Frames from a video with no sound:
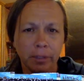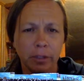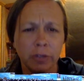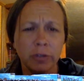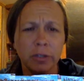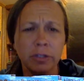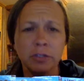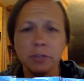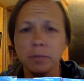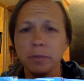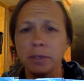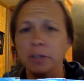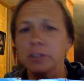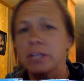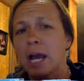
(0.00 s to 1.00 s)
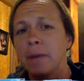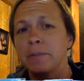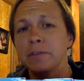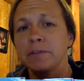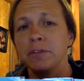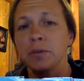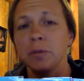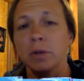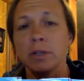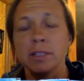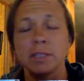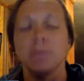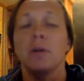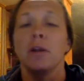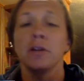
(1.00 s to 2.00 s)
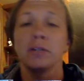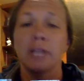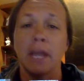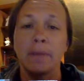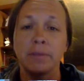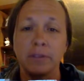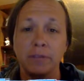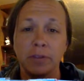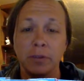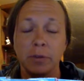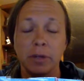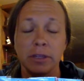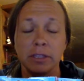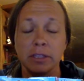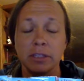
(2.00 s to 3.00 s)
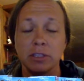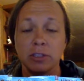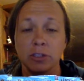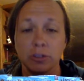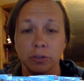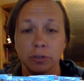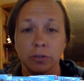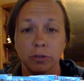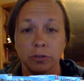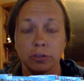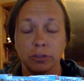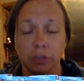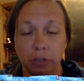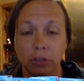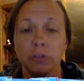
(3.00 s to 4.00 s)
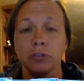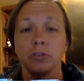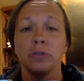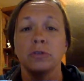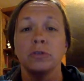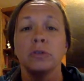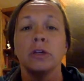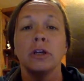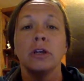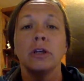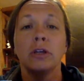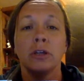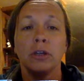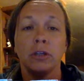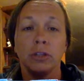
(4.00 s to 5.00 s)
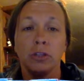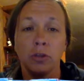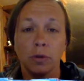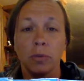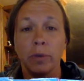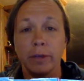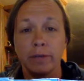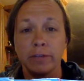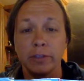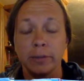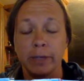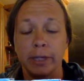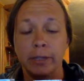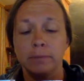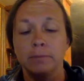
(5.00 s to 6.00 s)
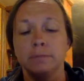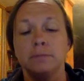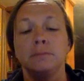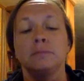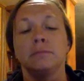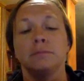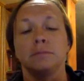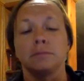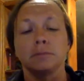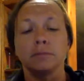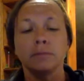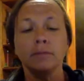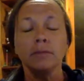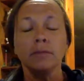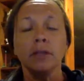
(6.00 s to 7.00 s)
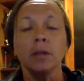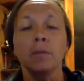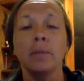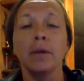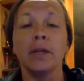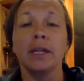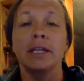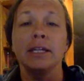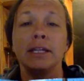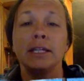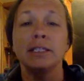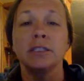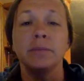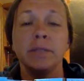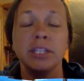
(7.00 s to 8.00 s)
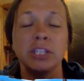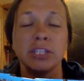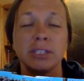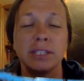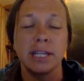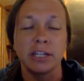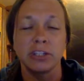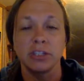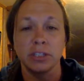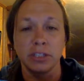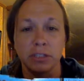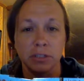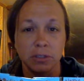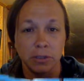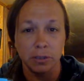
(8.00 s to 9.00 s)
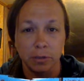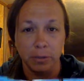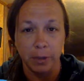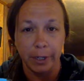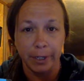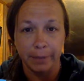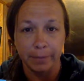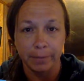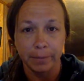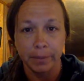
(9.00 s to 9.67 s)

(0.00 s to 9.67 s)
You can do bigger tabs if you want, smaller tabs if you want. This is your journal, your way of doing it. But it needs to be sectioned a certain way.